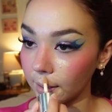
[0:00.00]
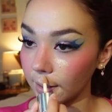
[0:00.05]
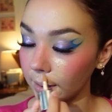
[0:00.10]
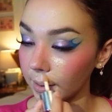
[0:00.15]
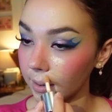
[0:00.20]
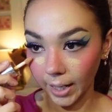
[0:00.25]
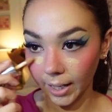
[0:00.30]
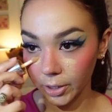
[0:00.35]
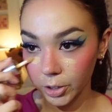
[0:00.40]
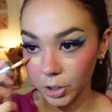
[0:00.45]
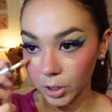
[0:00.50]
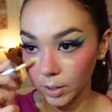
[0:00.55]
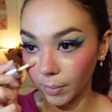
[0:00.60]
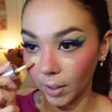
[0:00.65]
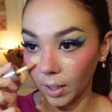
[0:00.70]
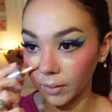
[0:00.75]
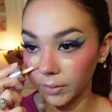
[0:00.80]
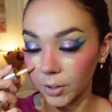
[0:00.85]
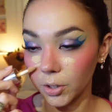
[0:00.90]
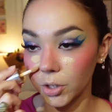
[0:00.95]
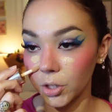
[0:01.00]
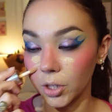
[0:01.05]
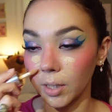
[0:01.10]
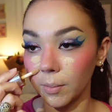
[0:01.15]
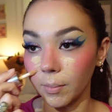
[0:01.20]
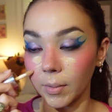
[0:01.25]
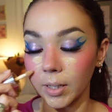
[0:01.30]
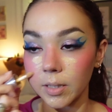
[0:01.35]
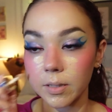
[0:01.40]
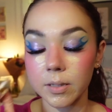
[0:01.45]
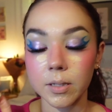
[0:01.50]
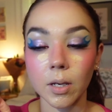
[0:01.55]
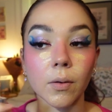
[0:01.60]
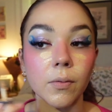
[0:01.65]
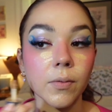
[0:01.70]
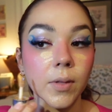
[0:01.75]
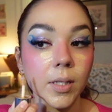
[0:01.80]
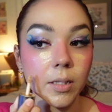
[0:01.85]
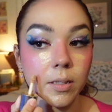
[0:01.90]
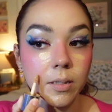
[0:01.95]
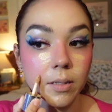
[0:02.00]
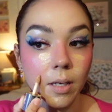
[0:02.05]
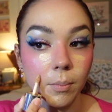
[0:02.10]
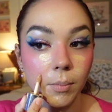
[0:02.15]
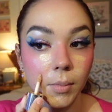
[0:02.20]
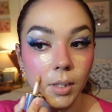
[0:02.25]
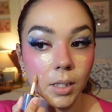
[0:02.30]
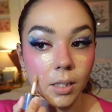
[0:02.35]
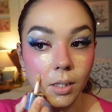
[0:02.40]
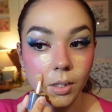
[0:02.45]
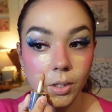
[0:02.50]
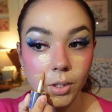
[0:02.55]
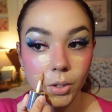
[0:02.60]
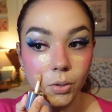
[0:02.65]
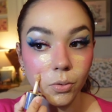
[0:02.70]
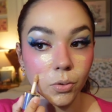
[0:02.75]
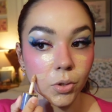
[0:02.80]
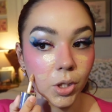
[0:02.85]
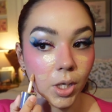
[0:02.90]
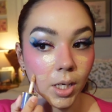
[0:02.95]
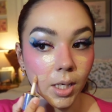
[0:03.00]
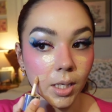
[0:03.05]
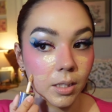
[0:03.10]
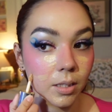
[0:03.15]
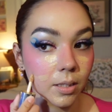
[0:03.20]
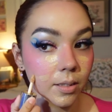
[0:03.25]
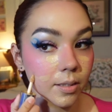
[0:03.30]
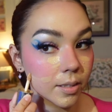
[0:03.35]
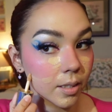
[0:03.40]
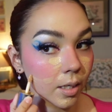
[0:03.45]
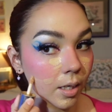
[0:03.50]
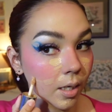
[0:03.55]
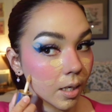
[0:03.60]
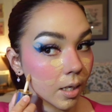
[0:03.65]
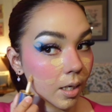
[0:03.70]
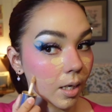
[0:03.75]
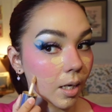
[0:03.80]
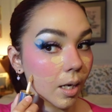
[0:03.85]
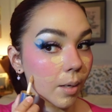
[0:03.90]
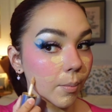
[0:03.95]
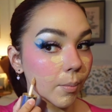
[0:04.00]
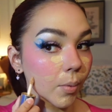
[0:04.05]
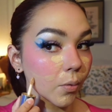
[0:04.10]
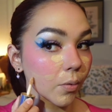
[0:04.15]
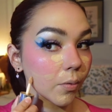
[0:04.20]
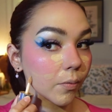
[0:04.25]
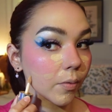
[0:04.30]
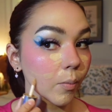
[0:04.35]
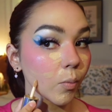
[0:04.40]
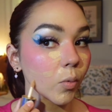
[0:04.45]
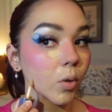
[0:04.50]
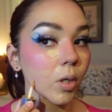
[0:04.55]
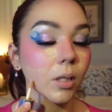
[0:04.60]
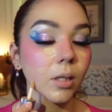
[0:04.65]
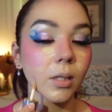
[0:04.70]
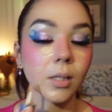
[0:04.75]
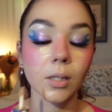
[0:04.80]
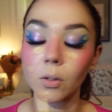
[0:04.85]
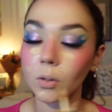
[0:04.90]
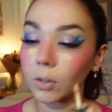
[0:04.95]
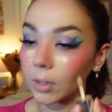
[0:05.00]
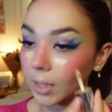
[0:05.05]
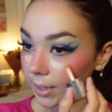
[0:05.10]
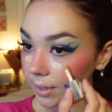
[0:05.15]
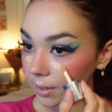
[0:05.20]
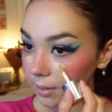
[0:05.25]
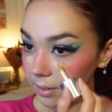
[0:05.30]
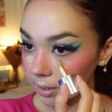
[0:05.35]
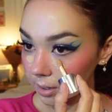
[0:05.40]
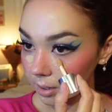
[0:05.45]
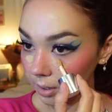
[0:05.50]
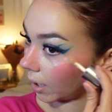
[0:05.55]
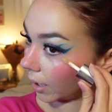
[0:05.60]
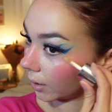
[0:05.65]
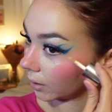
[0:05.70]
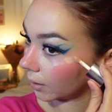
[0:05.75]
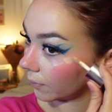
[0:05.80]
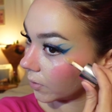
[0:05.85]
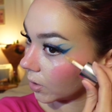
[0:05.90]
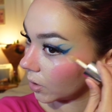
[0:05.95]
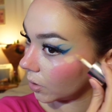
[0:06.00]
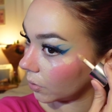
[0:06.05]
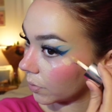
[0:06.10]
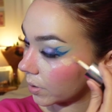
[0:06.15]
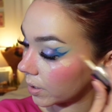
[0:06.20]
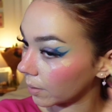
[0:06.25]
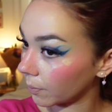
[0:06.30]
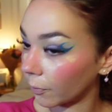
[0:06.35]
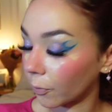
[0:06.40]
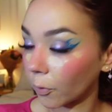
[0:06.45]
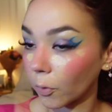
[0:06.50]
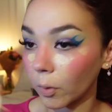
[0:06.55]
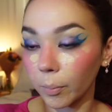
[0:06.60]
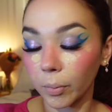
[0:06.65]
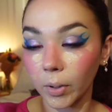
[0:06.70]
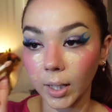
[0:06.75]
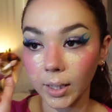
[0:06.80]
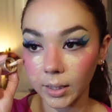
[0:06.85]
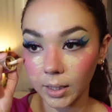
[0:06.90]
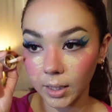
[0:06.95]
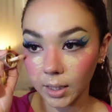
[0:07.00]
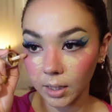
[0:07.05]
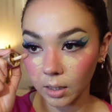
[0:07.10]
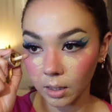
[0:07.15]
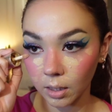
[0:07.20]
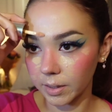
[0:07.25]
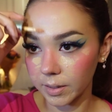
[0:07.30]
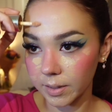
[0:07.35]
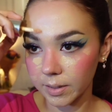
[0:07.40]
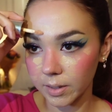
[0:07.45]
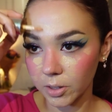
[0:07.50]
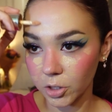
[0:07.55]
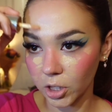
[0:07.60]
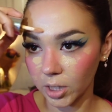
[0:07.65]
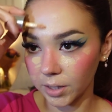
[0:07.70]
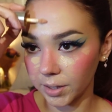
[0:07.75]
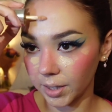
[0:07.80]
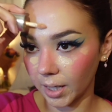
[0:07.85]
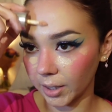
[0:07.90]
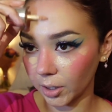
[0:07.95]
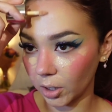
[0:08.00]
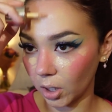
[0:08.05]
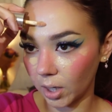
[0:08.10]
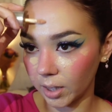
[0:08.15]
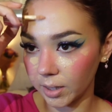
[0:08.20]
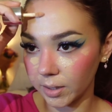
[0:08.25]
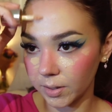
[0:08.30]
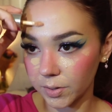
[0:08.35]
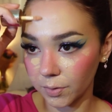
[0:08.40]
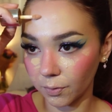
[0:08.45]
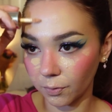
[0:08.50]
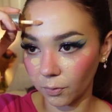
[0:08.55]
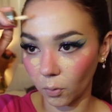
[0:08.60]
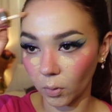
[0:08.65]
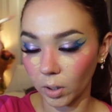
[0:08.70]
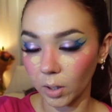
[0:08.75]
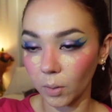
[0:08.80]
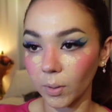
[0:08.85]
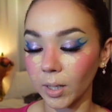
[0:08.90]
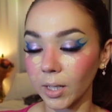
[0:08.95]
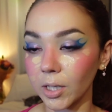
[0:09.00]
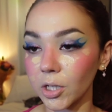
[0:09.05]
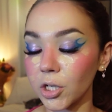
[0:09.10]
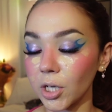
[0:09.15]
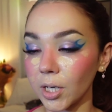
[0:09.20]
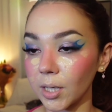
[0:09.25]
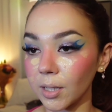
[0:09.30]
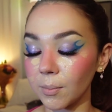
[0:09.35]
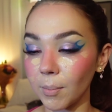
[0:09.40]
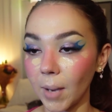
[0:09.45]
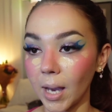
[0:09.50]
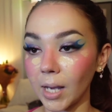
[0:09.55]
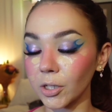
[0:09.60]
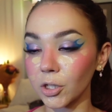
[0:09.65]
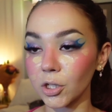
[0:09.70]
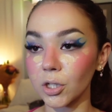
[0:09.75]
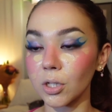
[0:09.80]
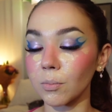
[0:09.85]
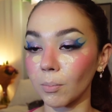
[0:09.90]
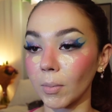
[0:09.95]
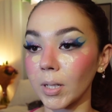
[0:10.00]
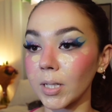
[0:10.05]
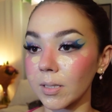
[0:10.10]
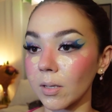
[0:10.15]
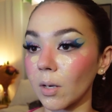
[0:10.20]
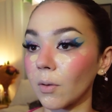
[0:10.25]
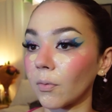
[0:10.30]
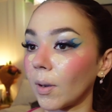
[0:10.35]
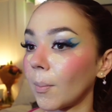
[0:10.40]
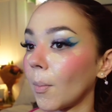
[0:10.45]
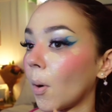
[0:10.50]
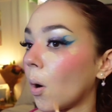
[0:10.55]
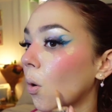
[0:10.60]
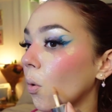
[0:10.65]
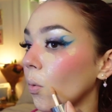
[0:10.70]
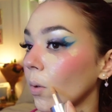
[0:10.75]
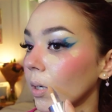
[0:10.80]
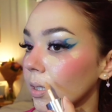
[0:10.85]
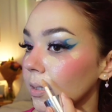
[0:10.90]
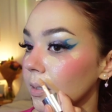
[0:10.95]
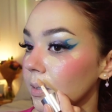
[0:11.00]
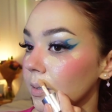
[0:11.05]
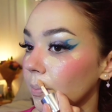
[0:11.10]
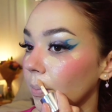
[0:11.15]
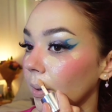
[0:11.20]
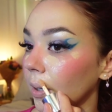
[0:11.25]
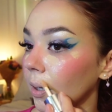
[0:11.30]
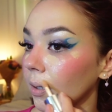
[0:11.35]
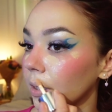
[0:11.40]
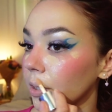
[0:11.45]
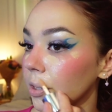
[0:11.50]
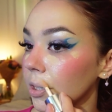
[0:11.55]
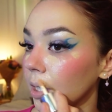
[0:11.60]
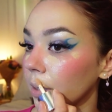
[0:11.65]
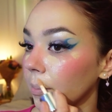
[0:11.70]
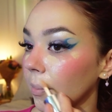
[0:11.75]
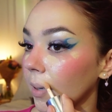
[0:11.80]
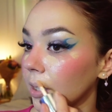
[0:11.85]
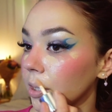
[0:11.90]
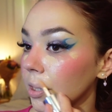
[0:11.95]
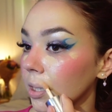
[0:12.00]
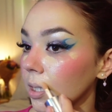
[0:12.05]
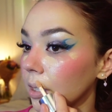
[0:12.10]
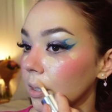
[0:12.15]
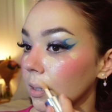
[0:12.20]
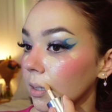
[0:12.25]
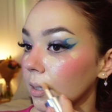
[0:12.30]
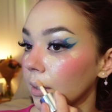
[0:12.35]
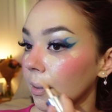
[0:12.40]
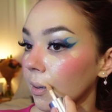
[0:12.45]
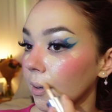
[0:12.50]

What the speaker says: I actually bought this shade myself. They sent me 2 shades and both of them were a little light. I love to use them for brightening. This is a shade that I got in Sephora when I shade matched myself. I'm always better at shade matching